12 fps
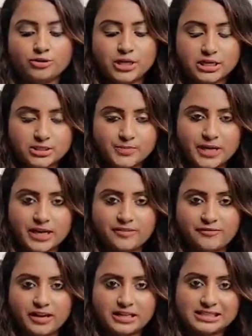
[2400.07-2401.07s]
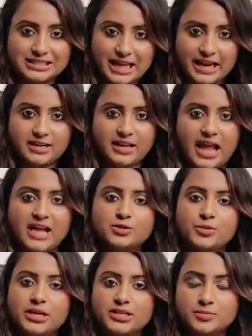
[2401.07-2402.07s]
shutter speed affects light
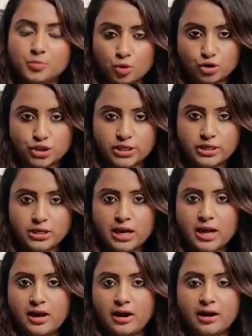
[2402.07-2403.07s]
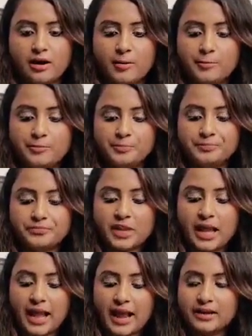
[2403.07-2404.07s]
as well as motion.
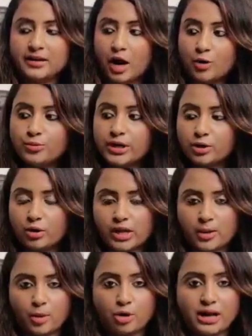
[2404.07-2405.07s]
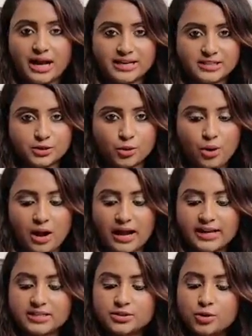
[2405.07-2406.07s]
And now we are talking about ISO.
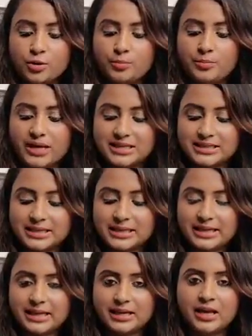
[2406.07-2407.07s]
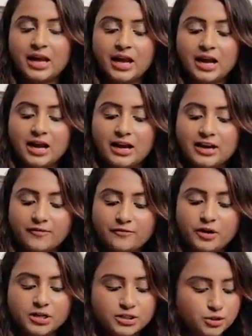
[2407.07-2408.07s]
ISO basically
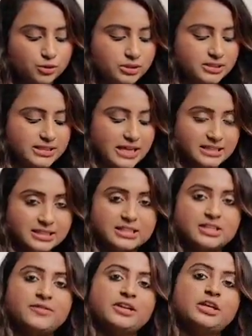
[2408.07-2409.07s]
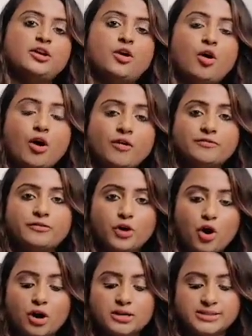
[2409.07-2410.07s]
refers to the sensitivity of
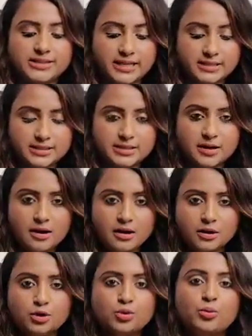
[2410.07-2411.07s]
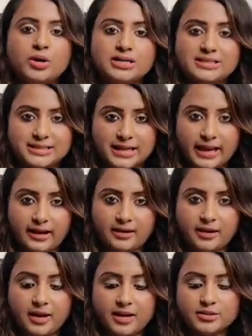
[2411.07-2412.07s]
your sensor towards light.
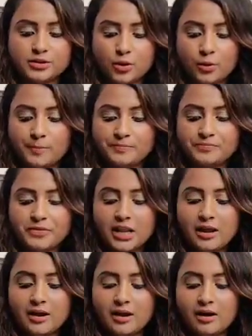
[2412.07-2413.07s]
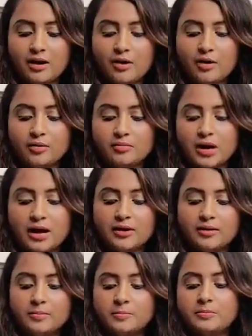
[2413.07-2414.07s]
So
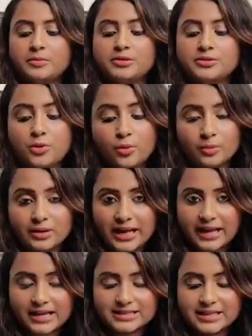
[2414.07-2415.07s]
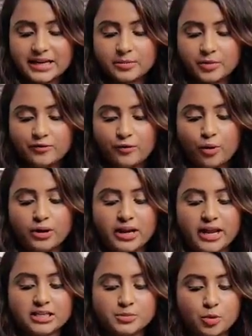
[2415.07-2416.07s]
like I said before,
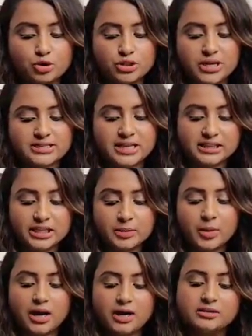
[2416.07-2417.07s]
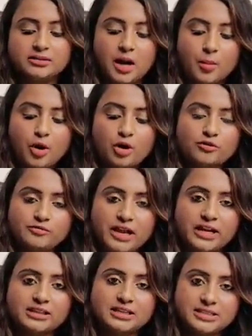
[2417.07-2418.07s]
exposure is nothing but the amount of
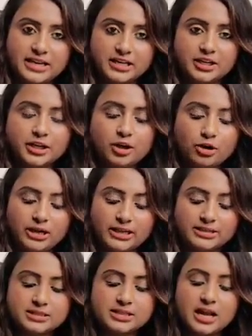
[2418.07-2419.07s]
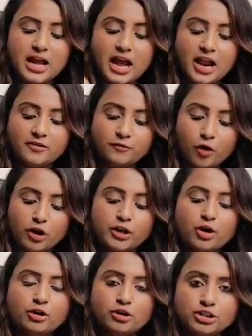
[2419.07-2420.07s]
light that's entering your lens and
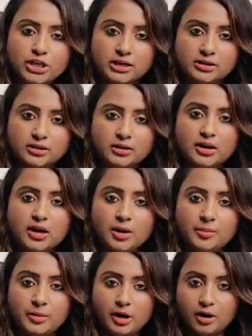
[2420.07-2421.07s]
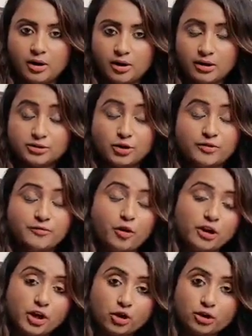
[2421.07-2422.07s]
falling on your shutter,
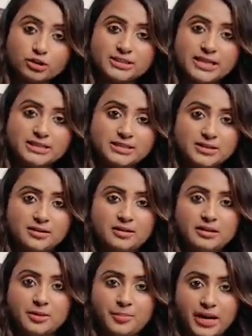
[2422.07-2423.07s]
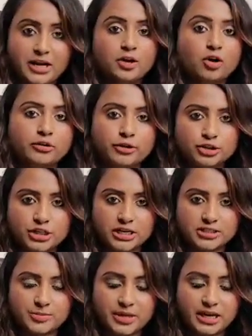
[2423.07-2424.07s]
falling on your sensor depending on your
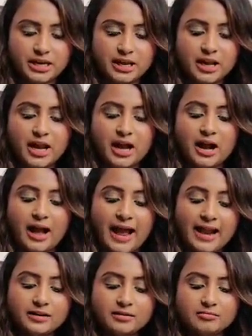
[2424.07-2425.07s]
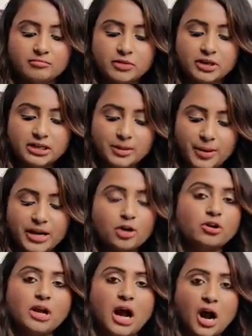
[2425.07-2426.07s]
shutter speed, and depending
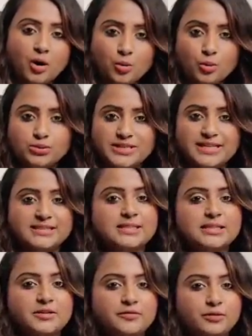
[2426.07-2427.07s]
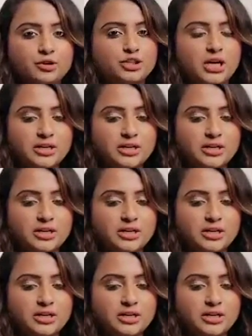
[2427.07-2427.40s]
on how sensitive your